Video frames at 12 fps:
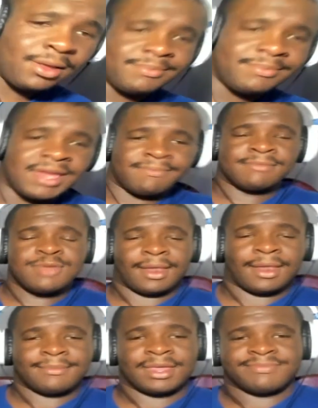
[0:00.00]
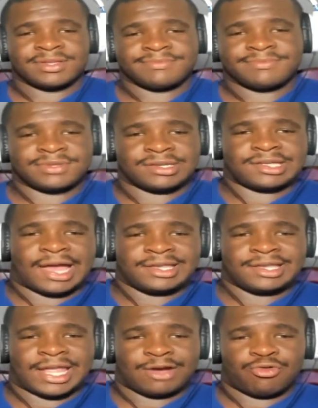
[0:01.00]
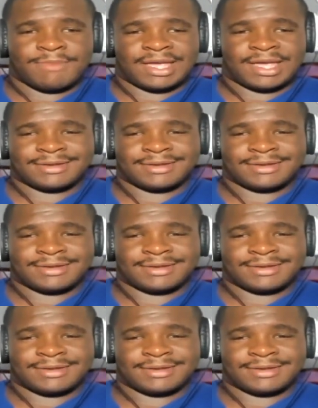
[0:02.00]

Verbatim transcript: yep. Got dig on me.